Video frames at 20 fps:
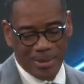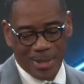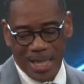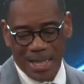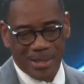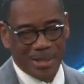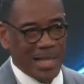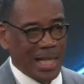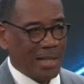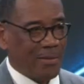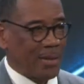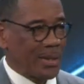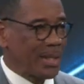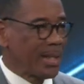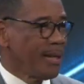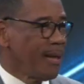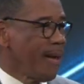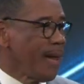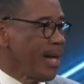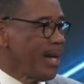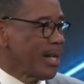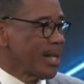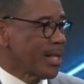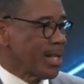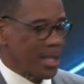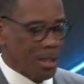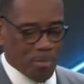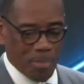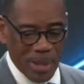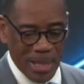You guys are not even
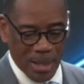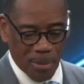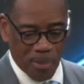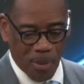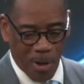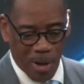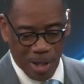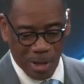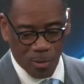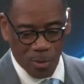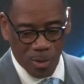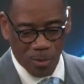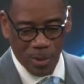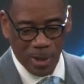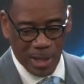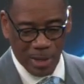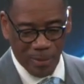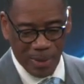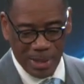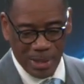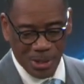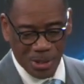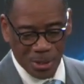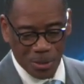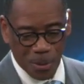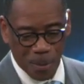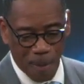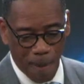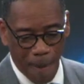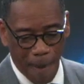going to be a part of what we're going to
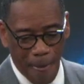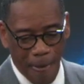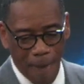do.